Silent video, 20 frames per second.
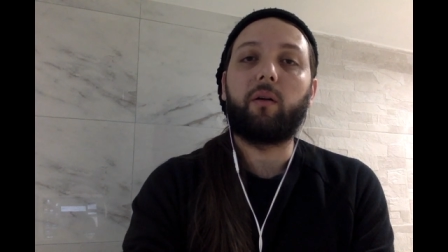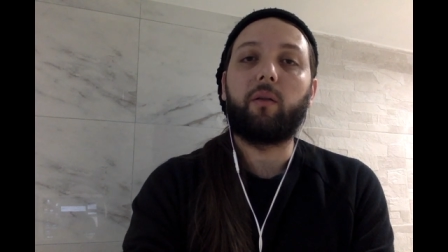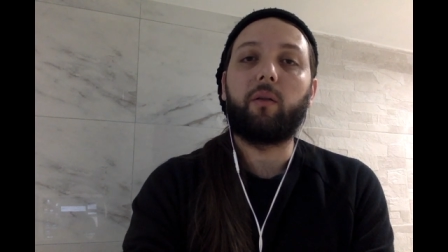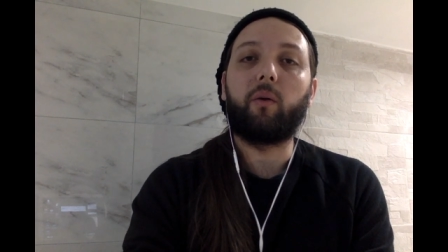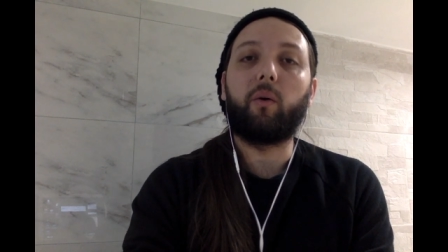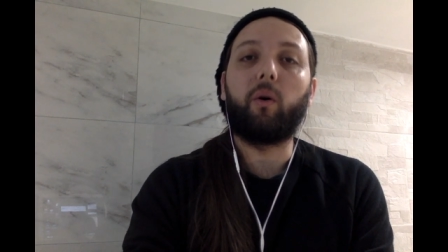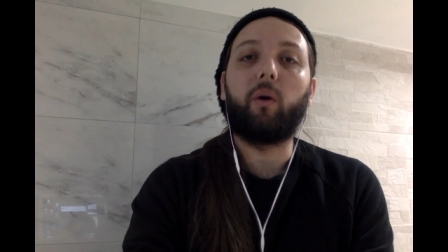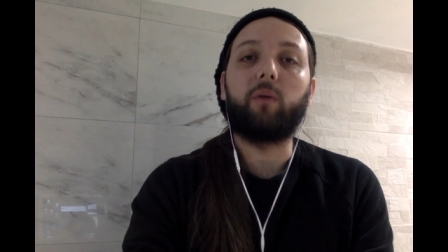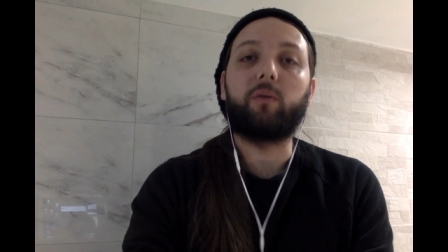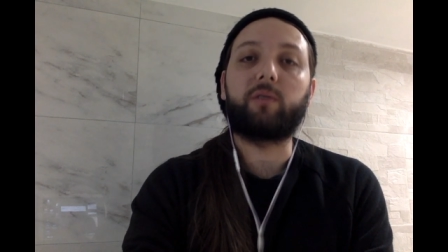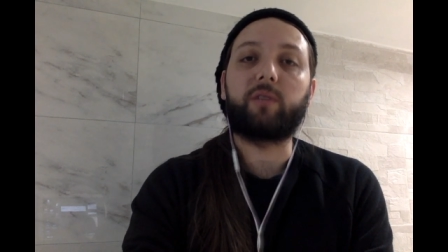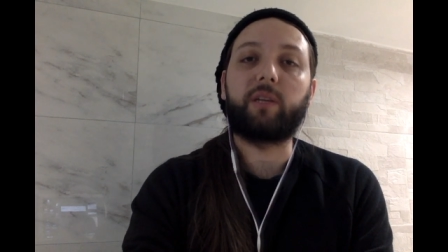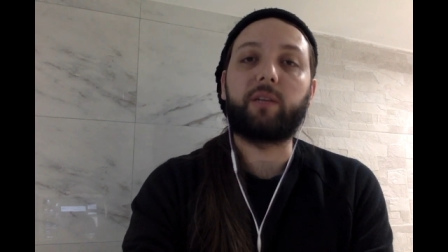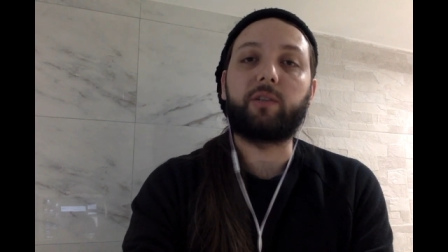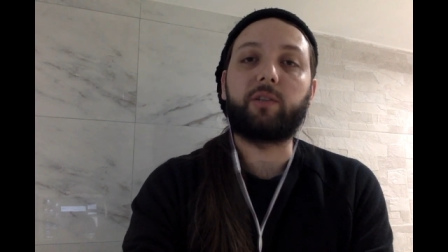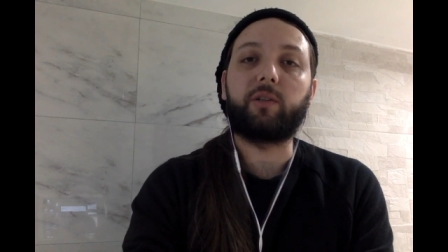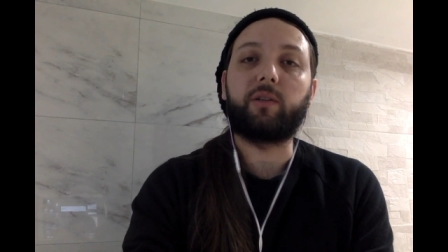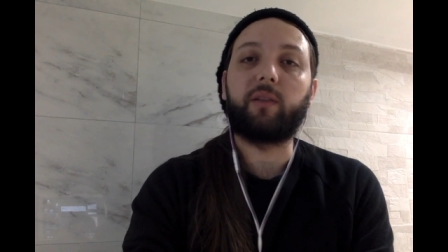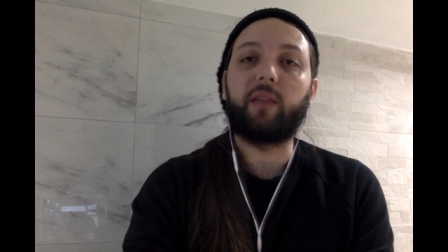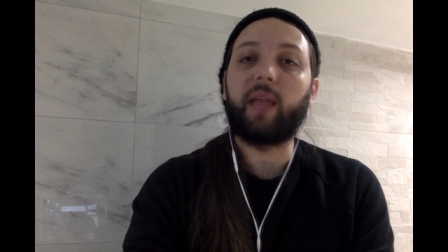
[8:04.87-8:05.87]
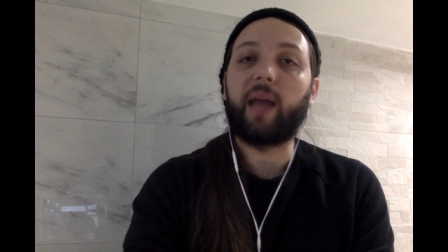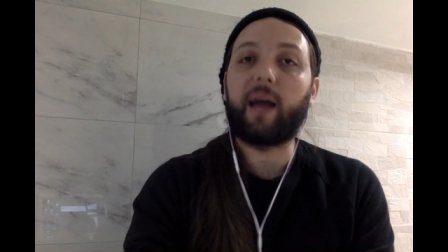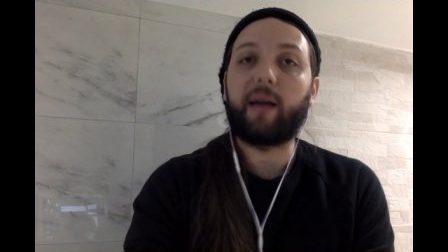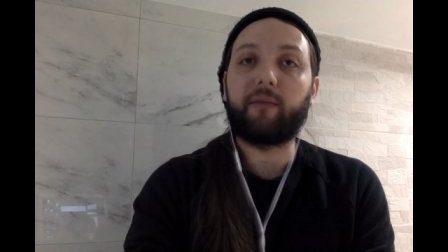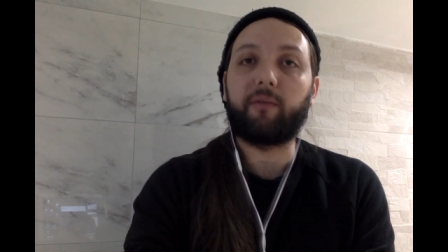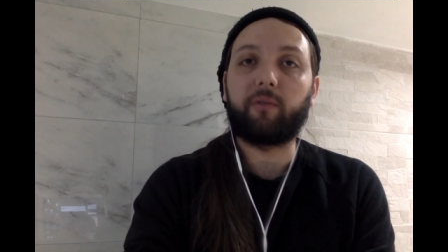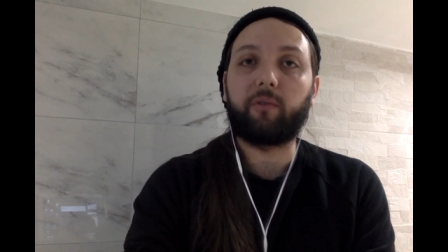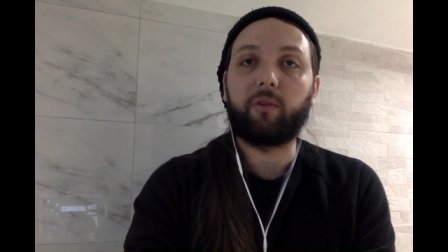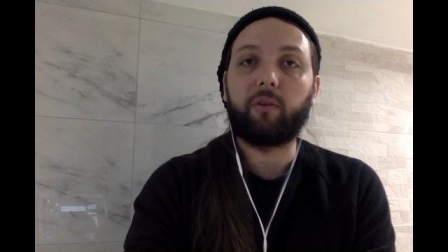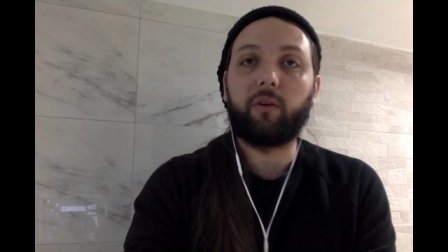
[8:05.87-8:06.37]
whole sentient
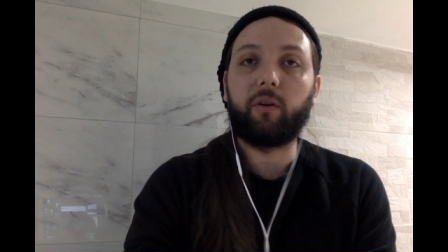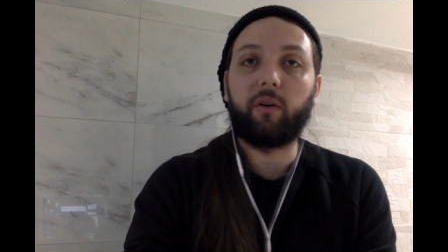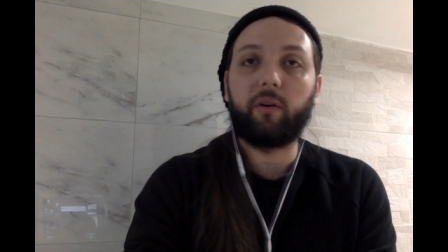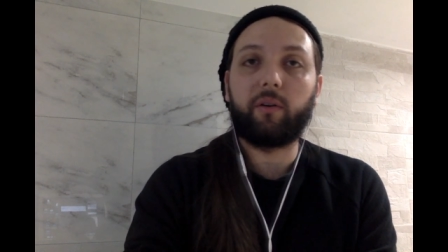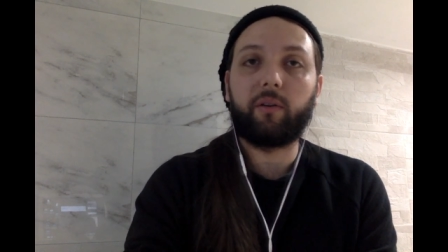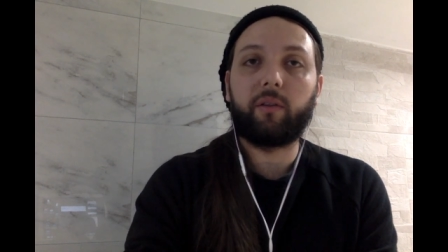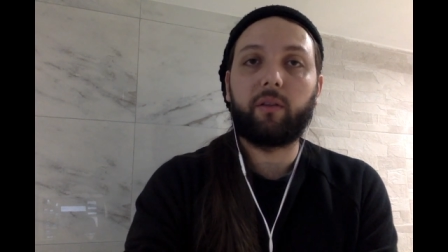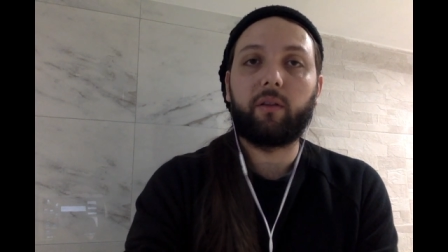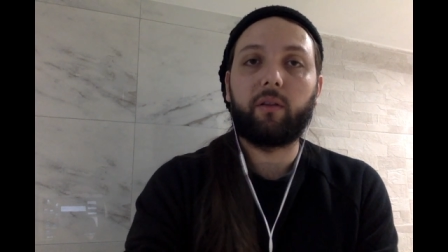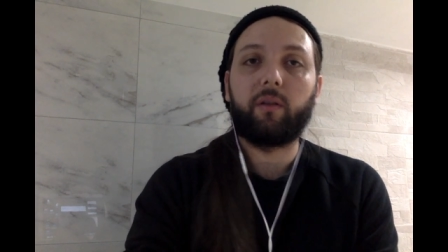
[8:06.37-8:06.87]
life on Earth.